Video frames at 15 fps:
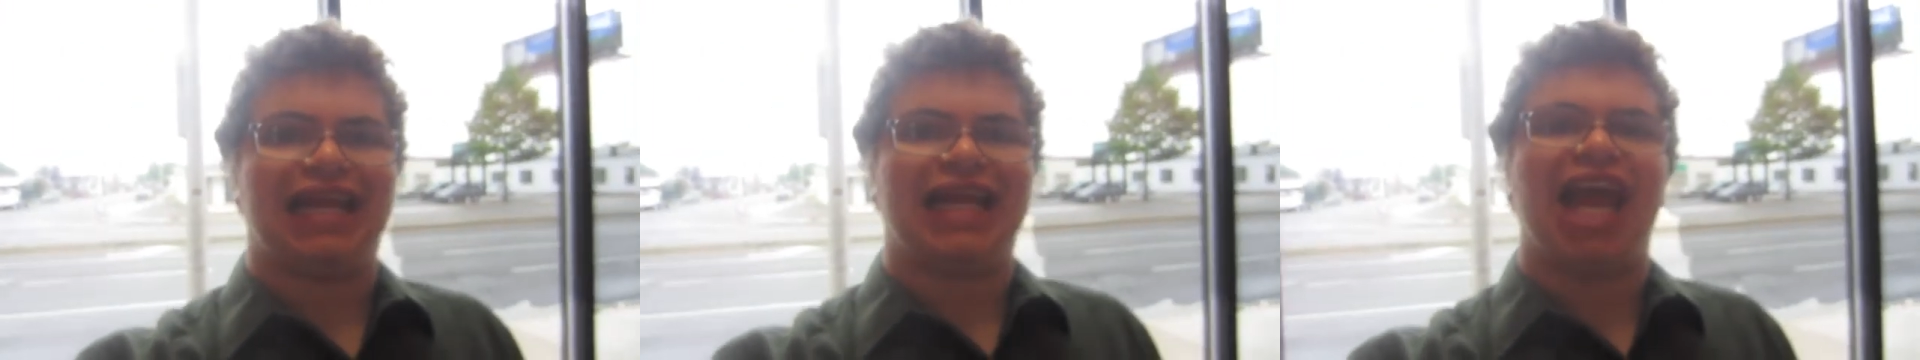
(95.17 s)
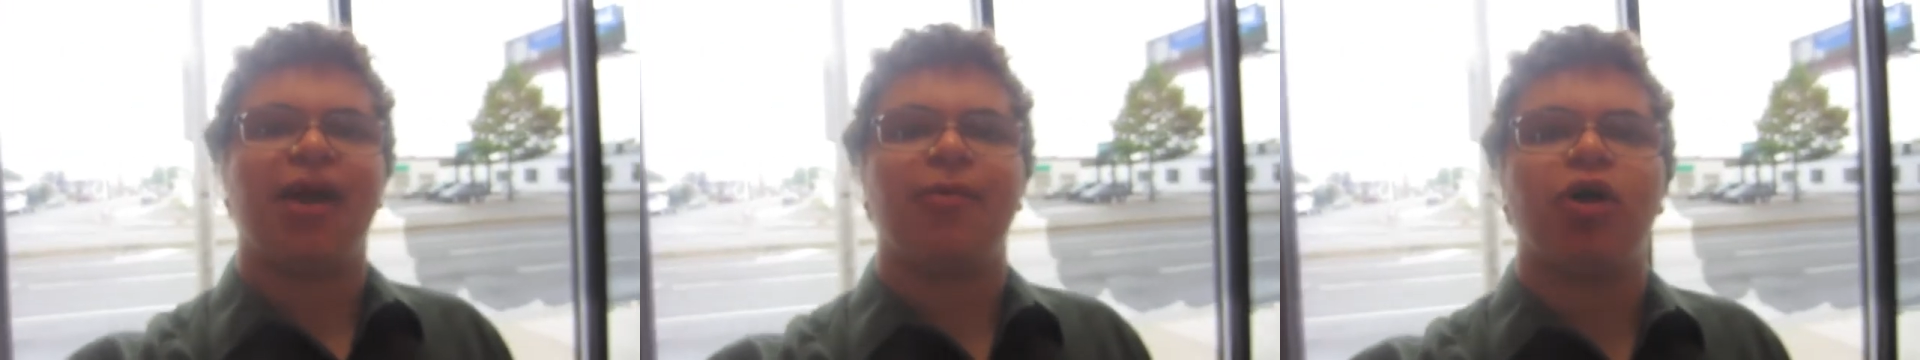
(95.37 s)

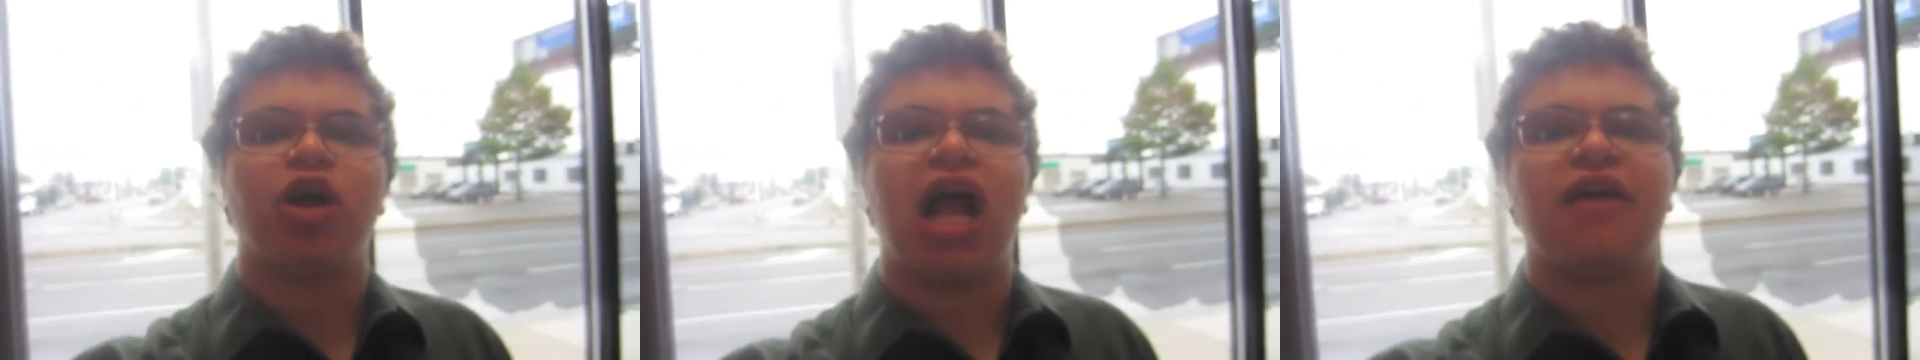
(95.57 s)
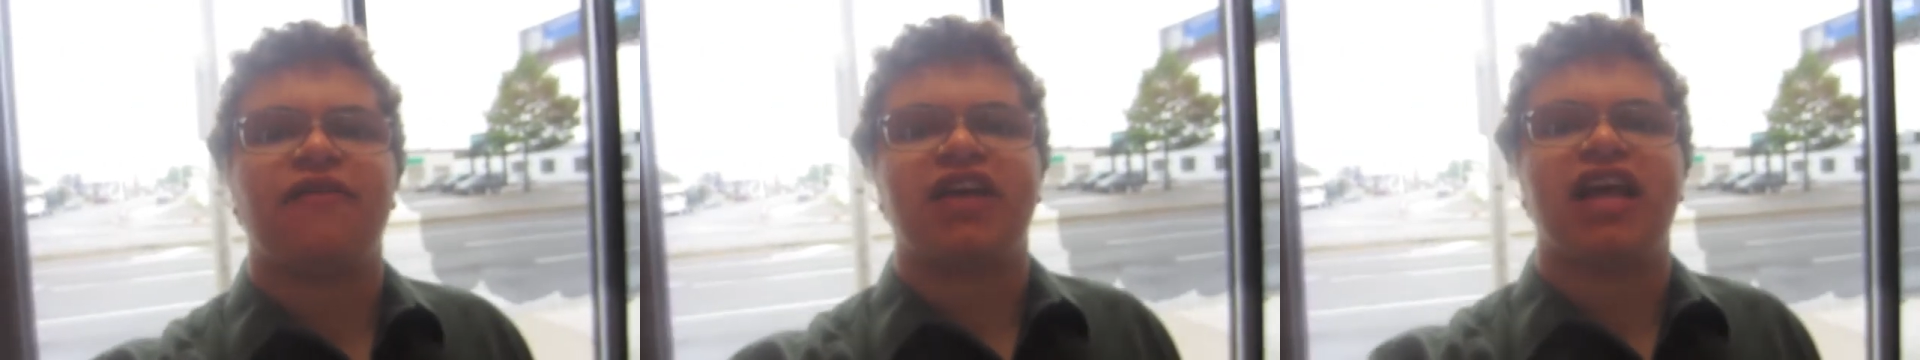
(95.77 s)
a caramel
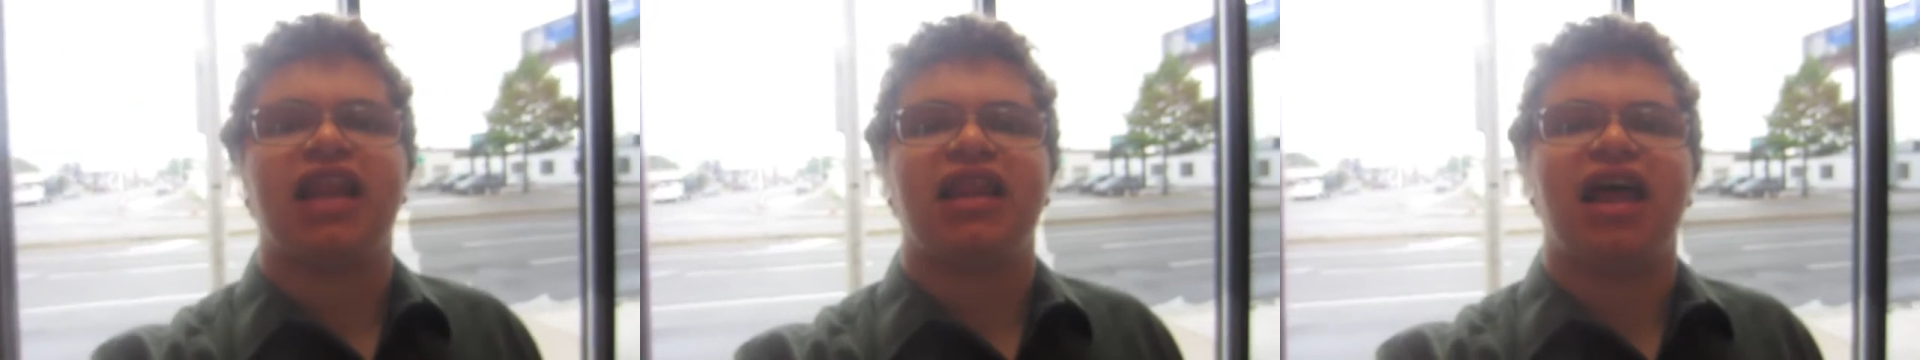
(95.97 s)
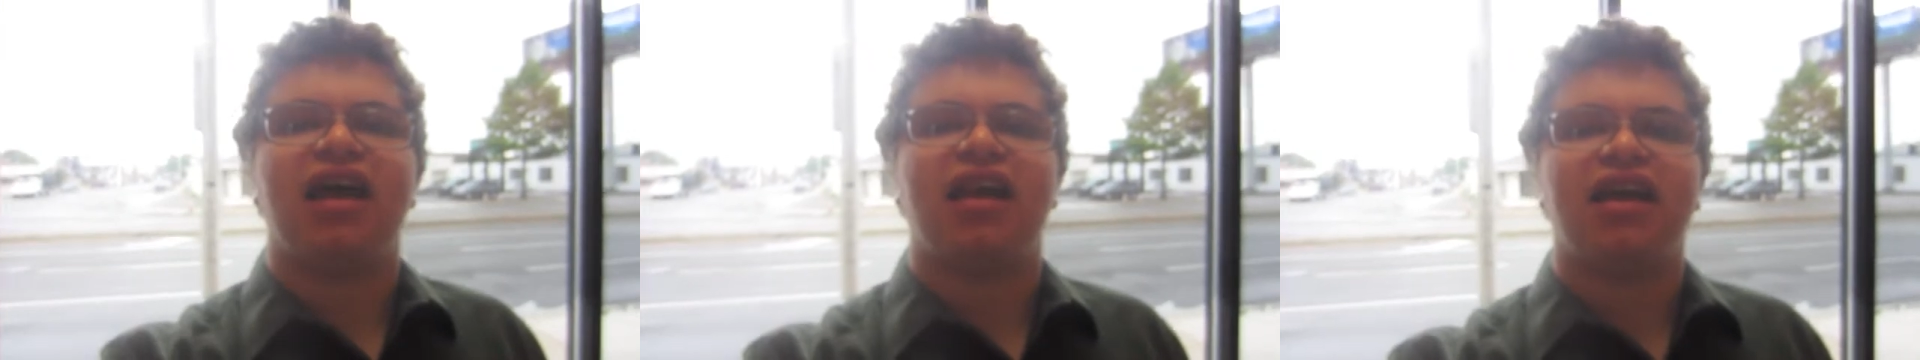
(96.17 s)
coffee
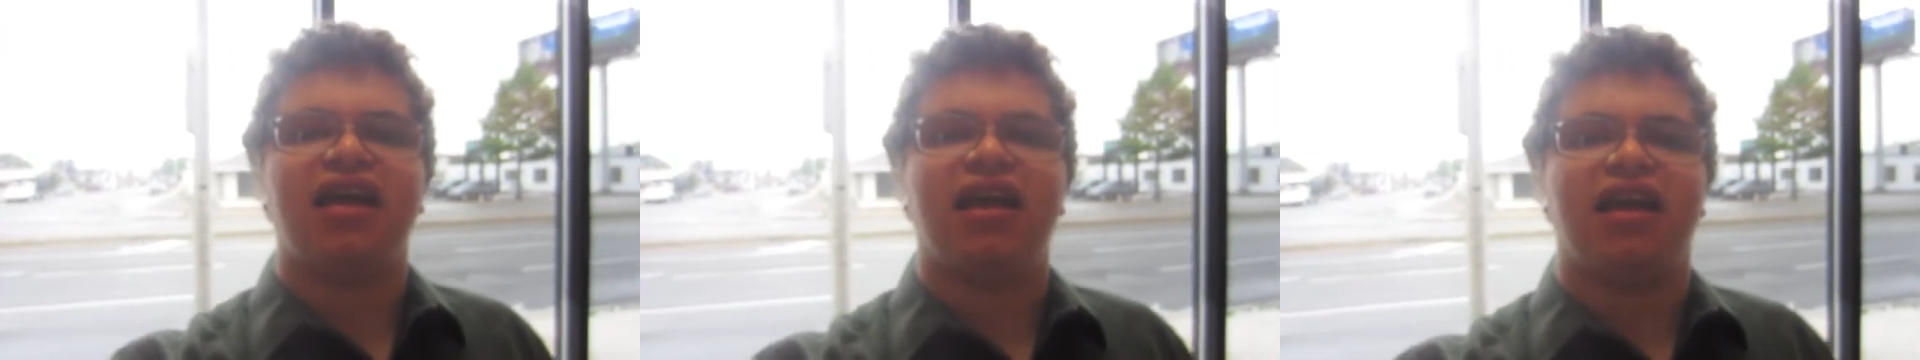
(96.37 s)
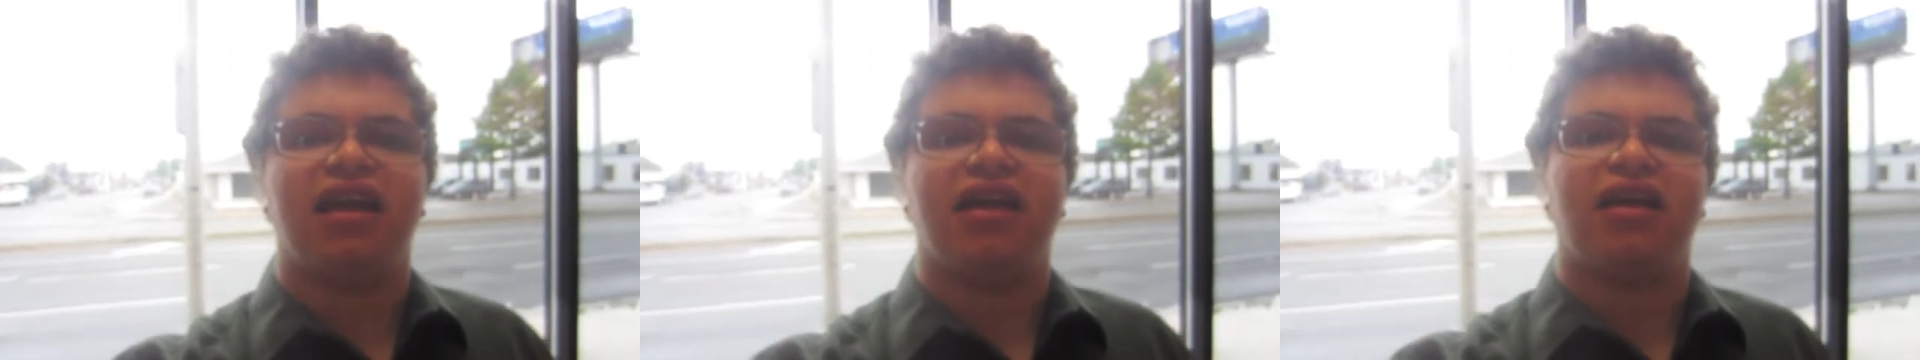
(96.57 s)
Coolatta
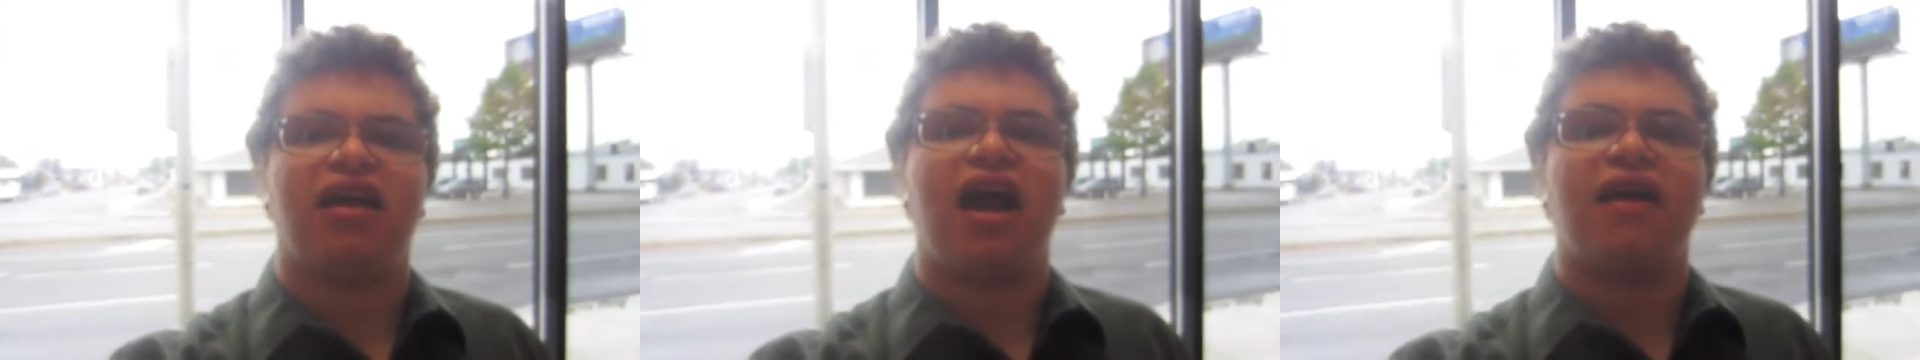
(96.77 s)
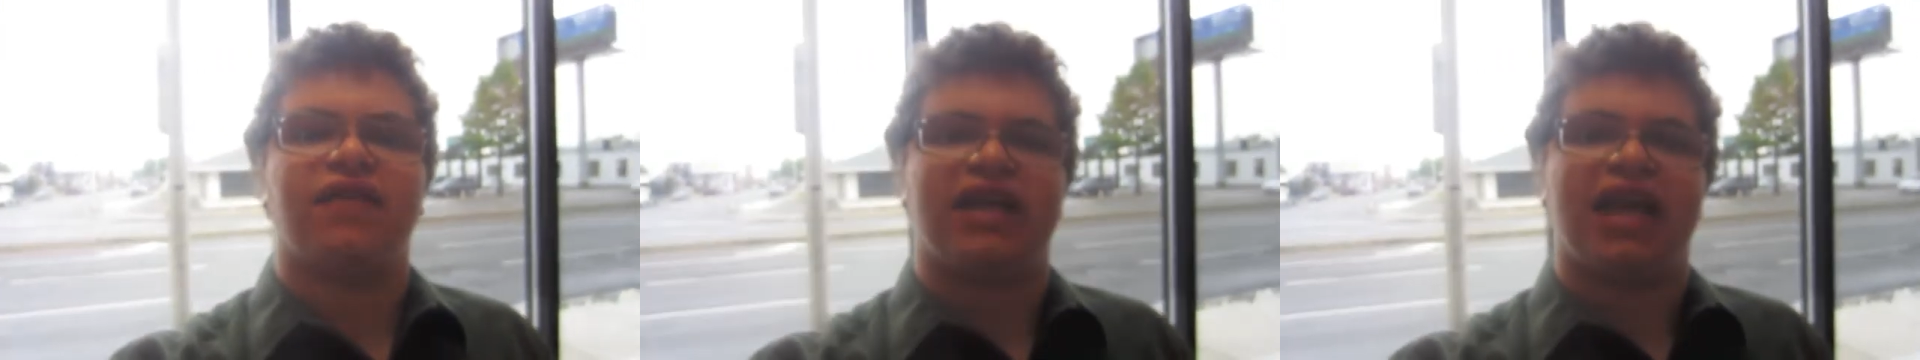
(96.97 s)
and a
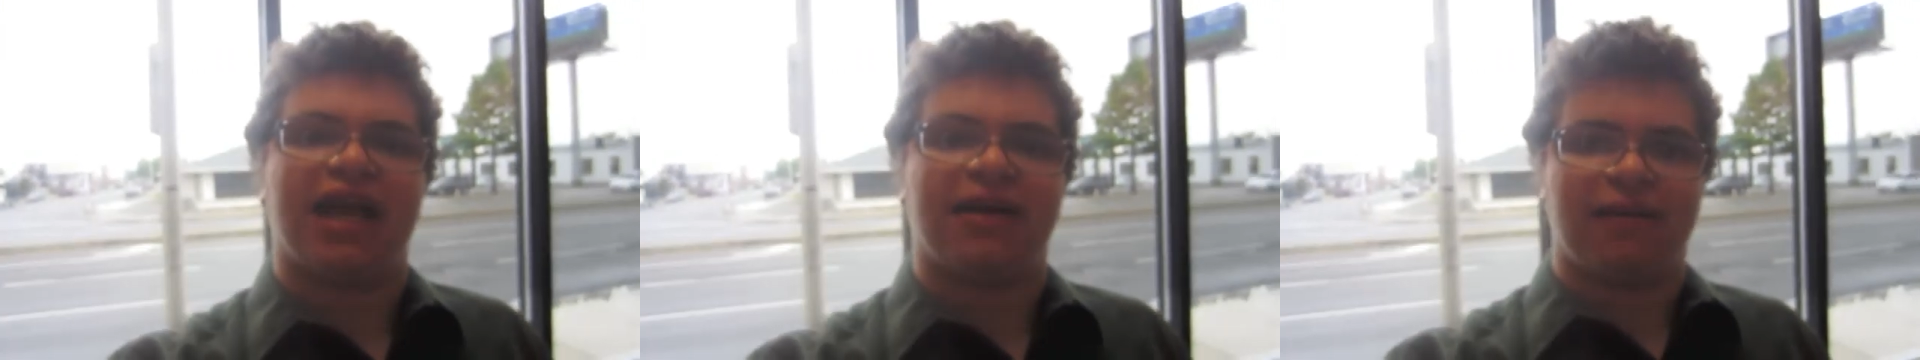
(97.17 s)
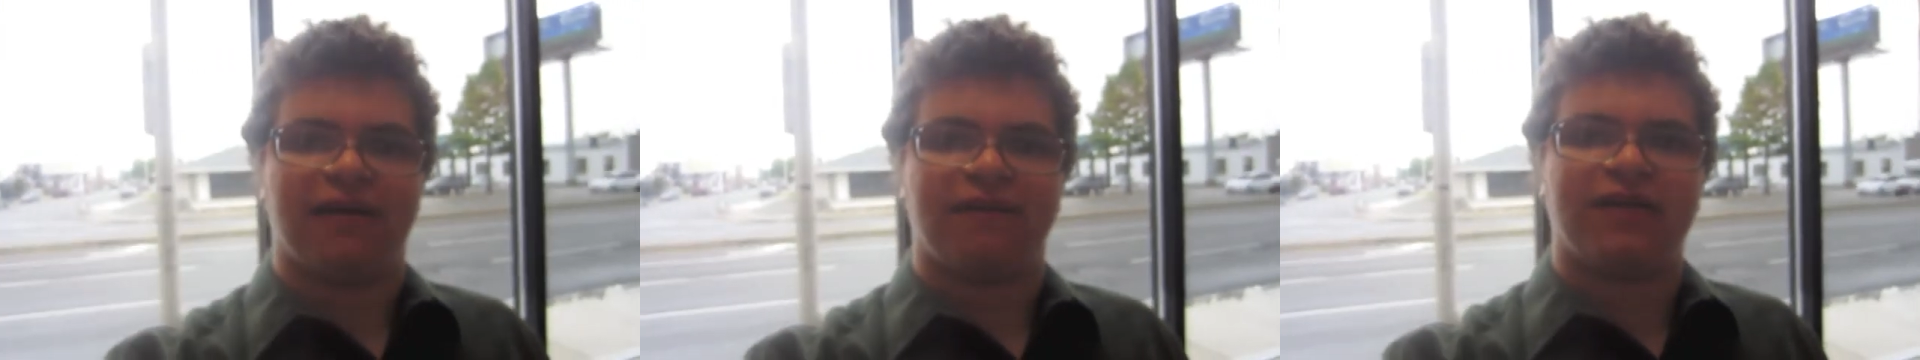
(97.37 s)
coffee
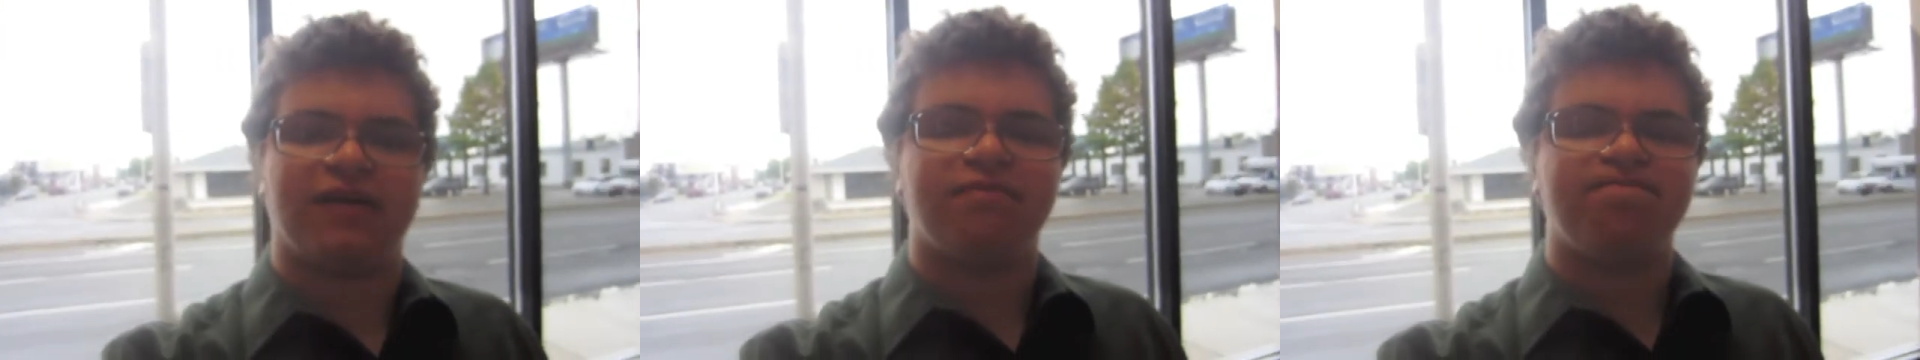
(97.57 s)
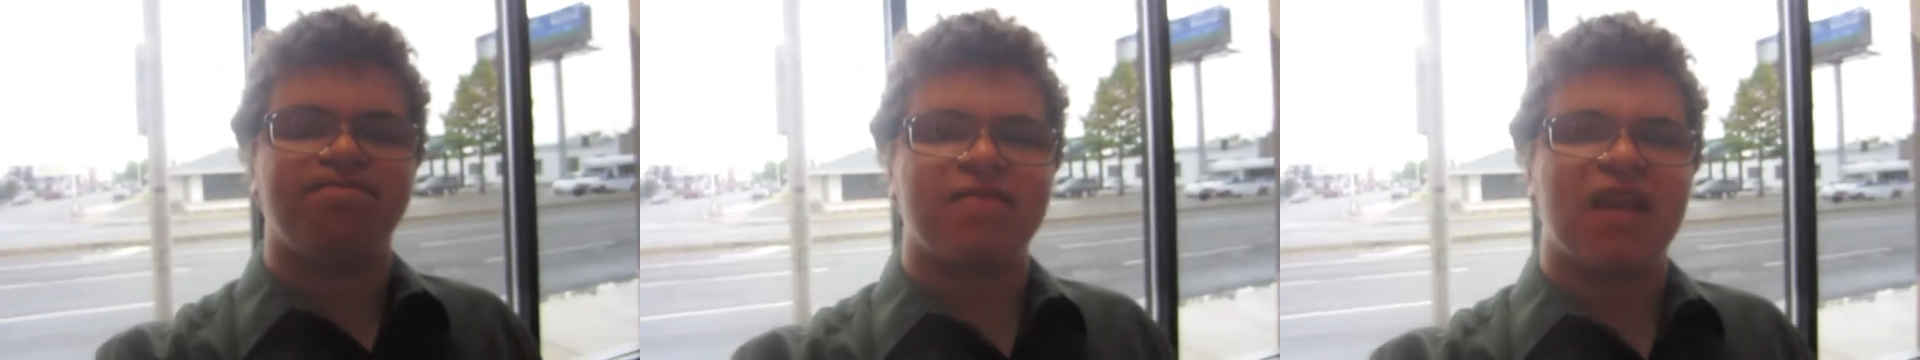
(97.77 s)
cake muffin.